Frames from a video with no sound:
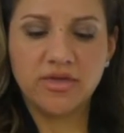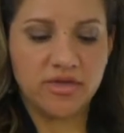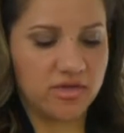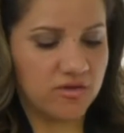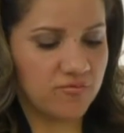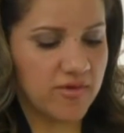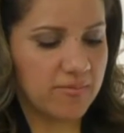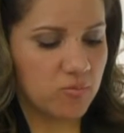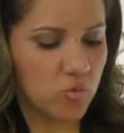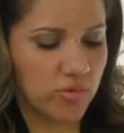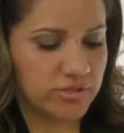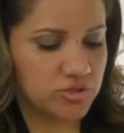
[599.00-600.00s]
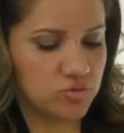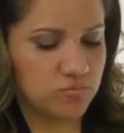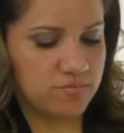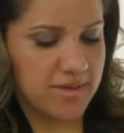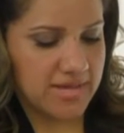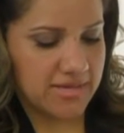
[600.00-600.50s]
If I'm going to
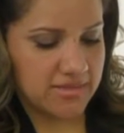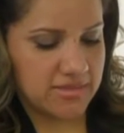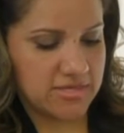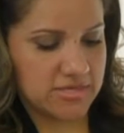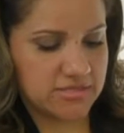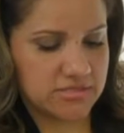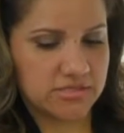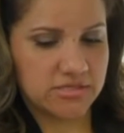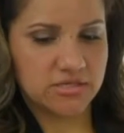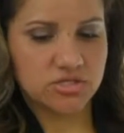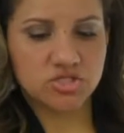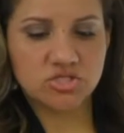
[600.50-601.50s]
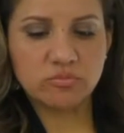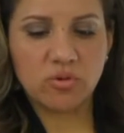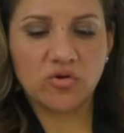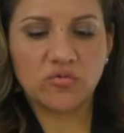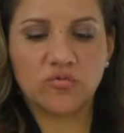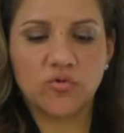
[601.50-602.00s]
make this
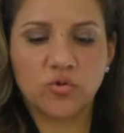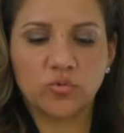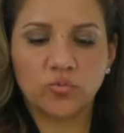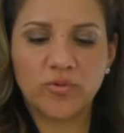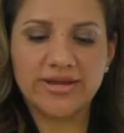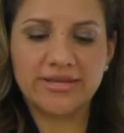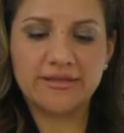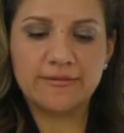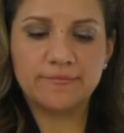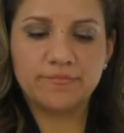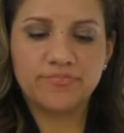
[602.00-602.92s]
smartphone ready,